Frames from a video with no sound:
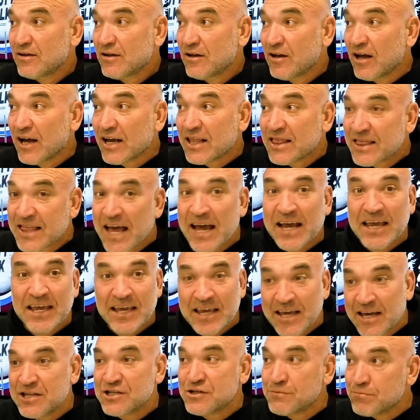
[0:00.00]
Like that
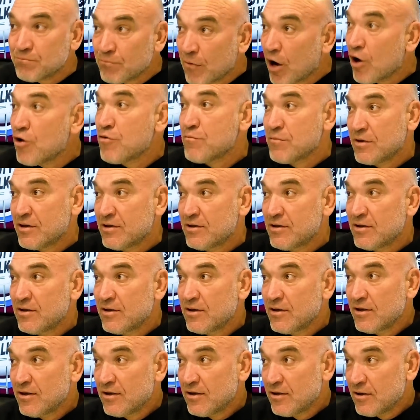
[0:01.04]
kid's moment,
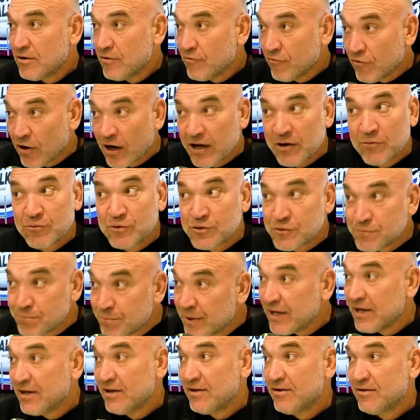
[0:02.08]
right, was
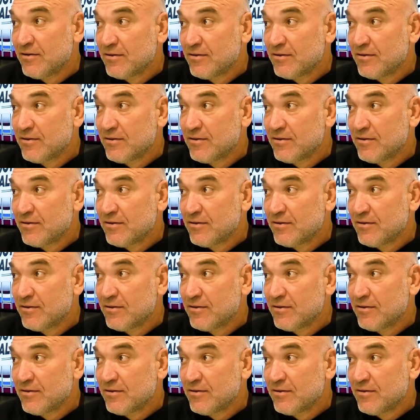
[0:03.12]
big.